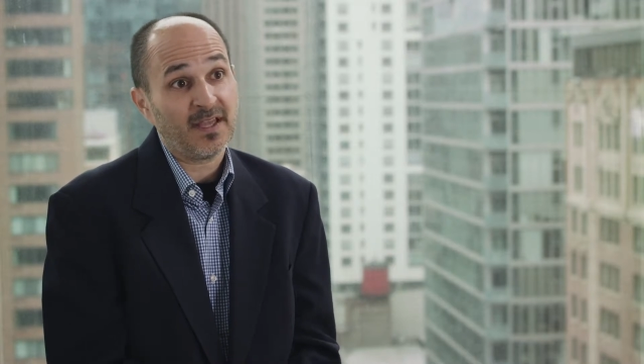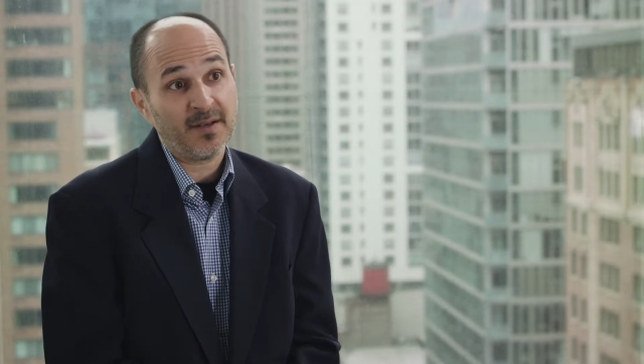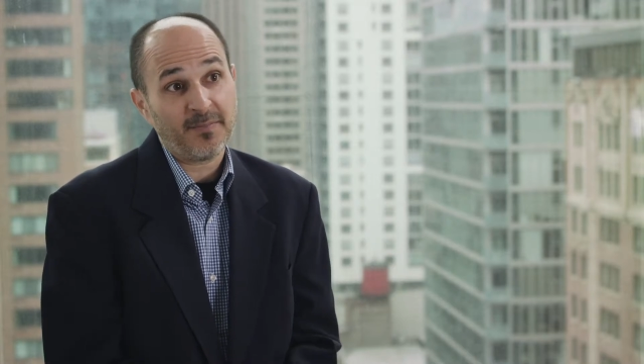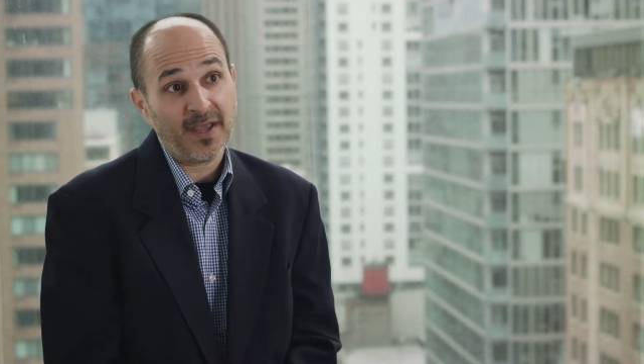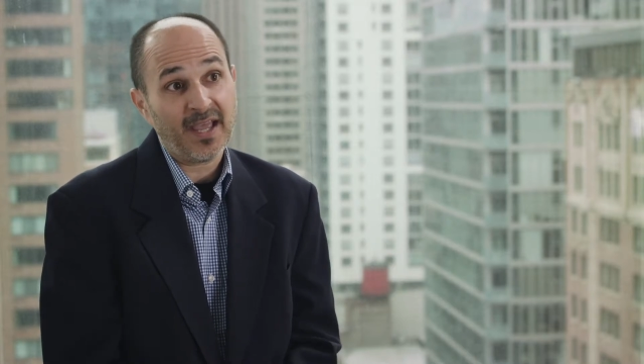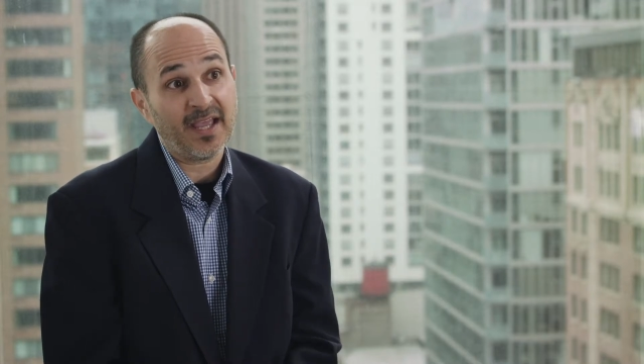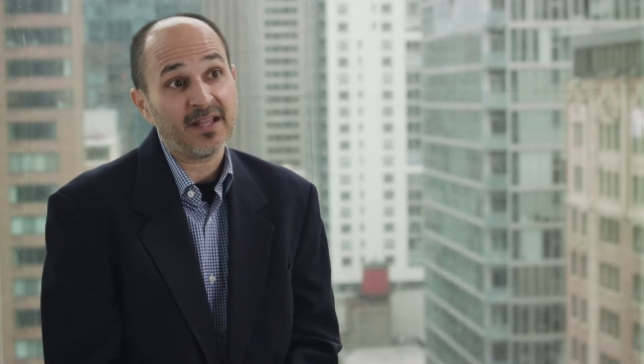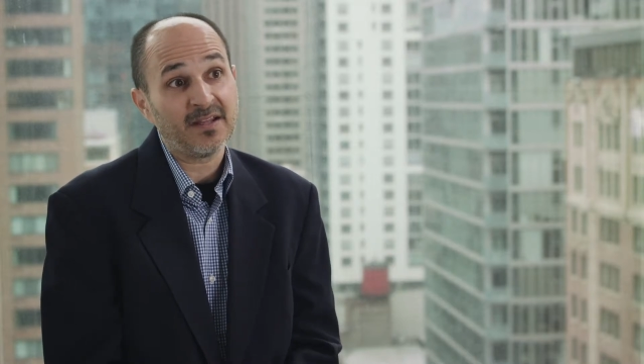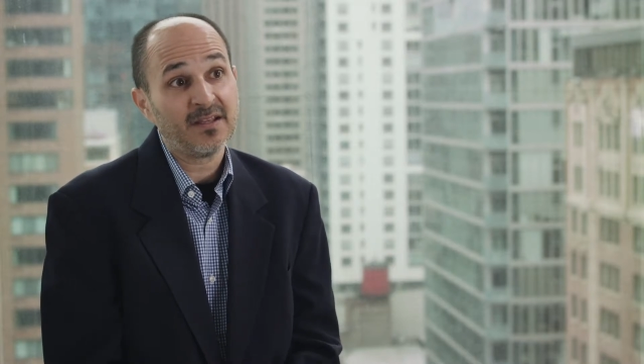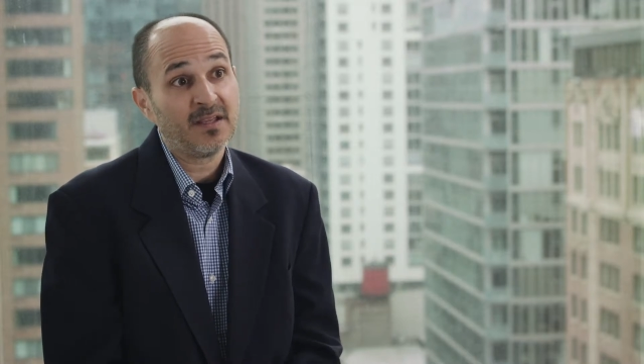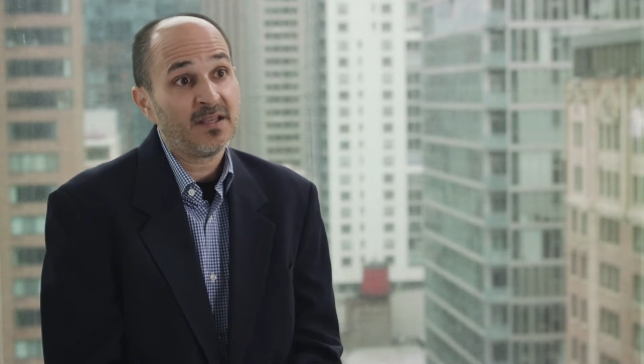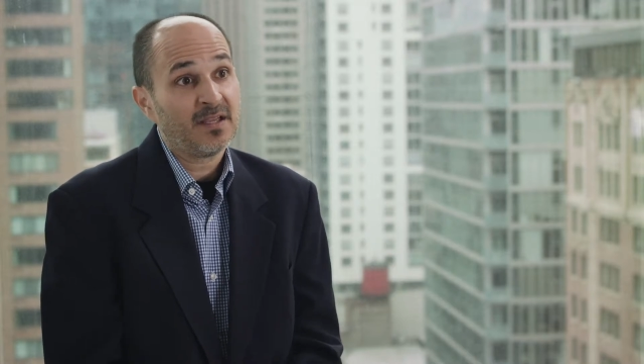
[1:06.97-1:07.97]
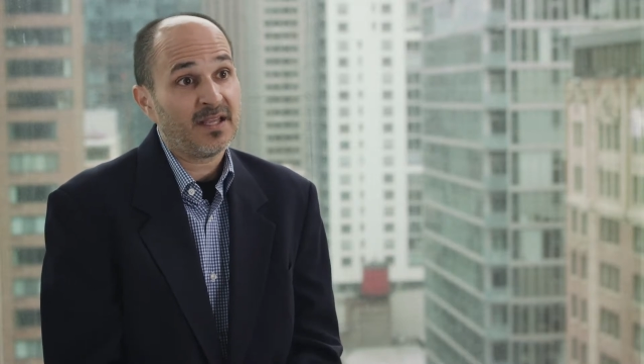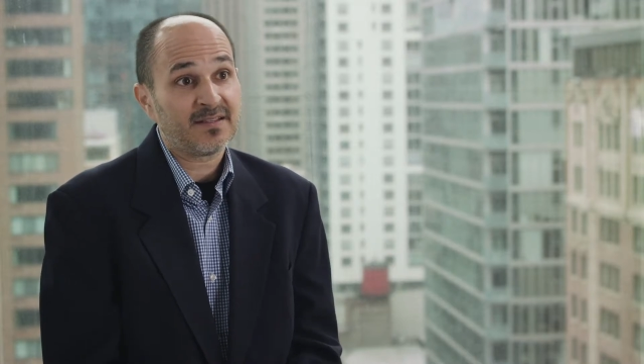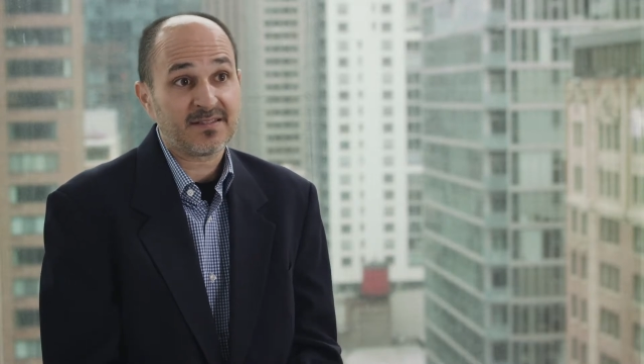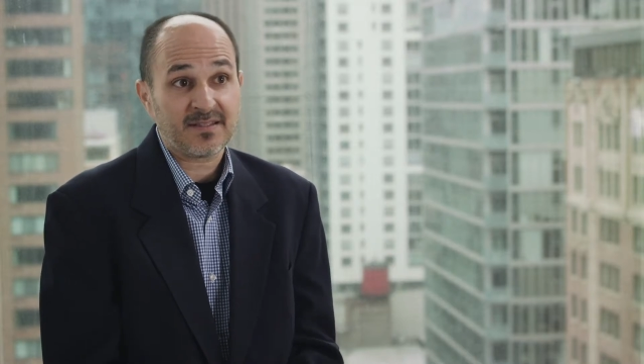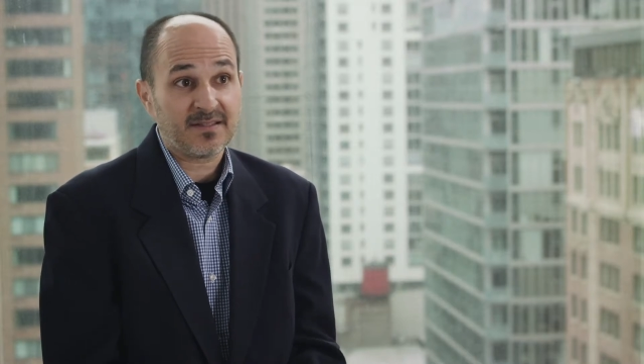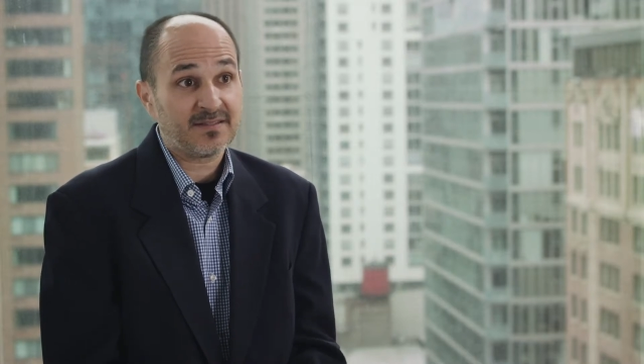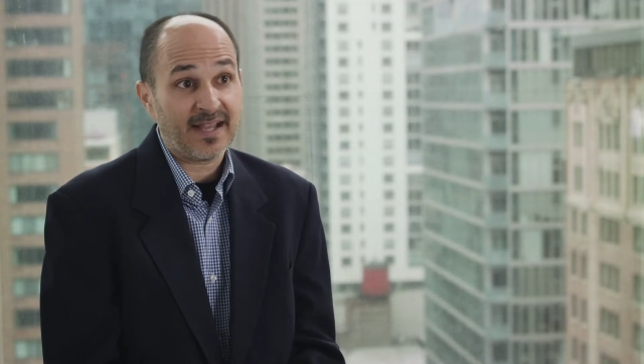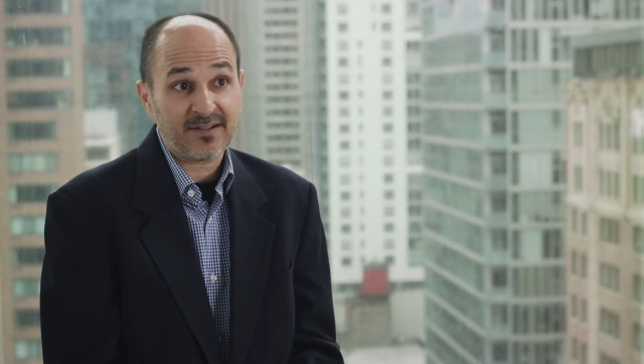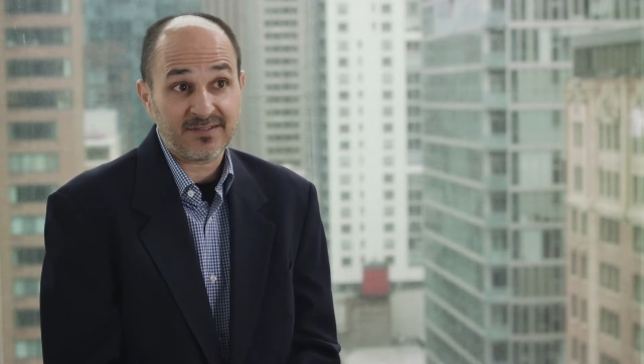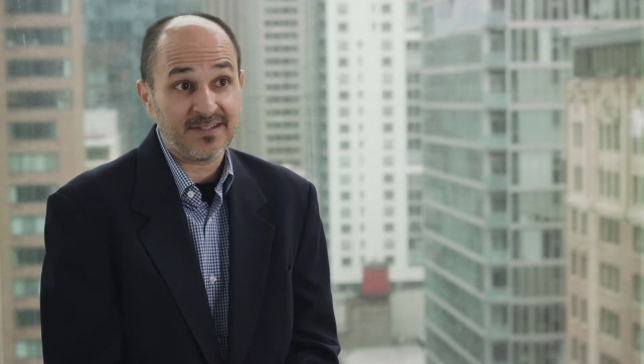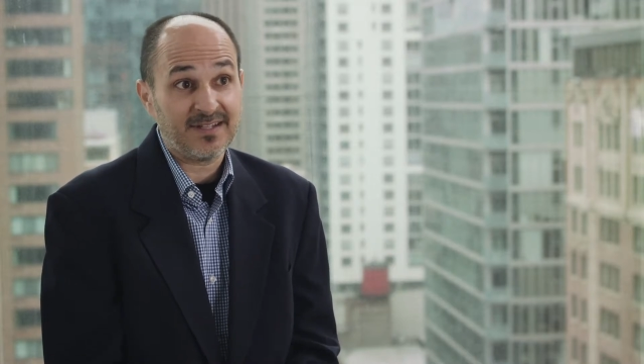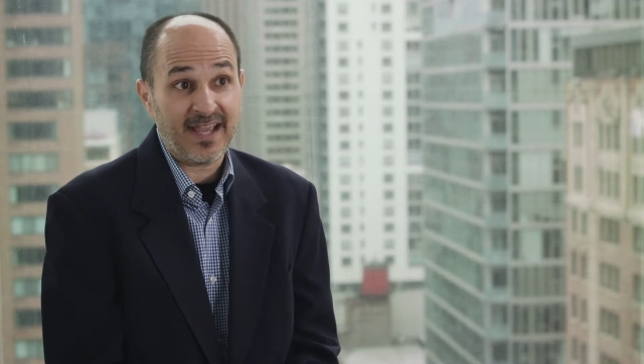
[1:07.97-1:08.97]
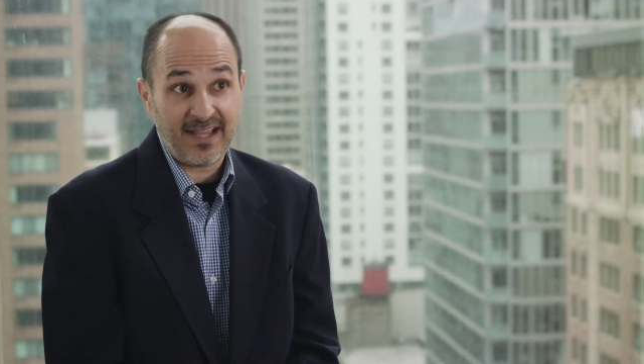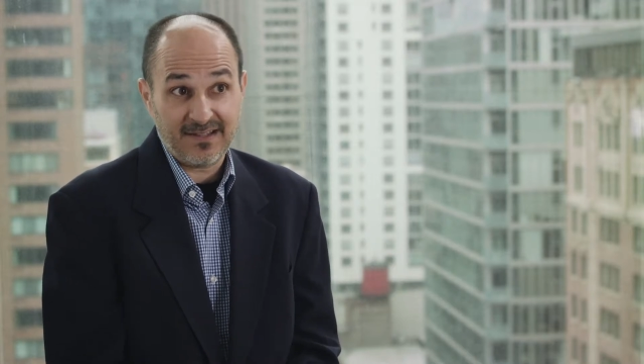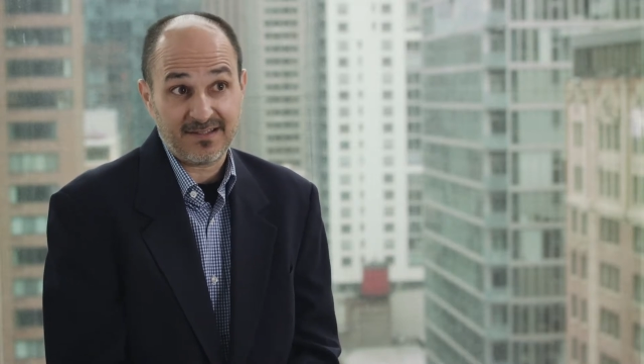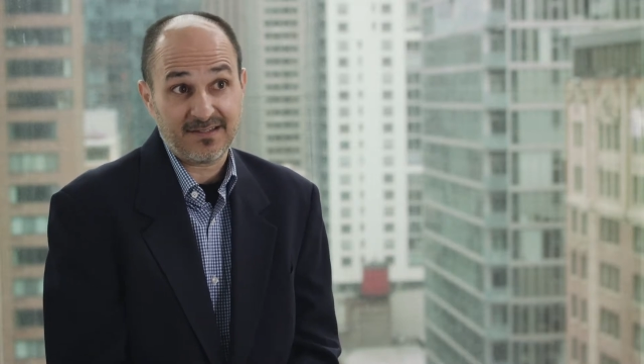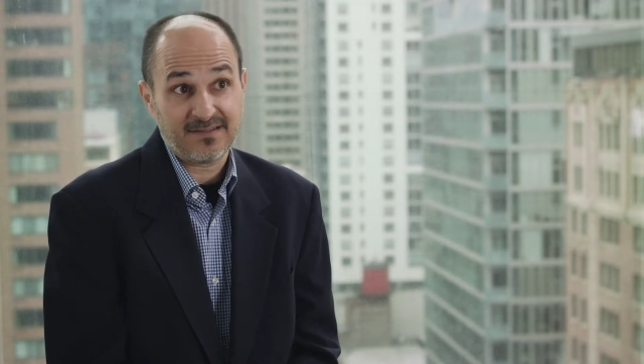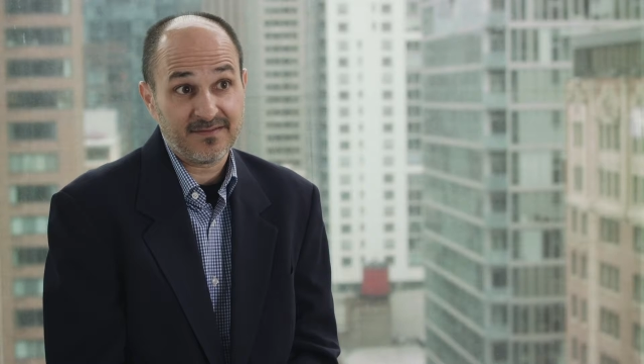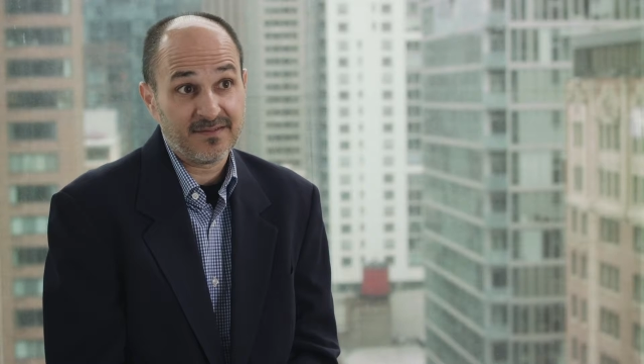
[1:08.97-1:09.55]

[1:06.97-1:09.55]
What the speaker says: and paid, it's down to days.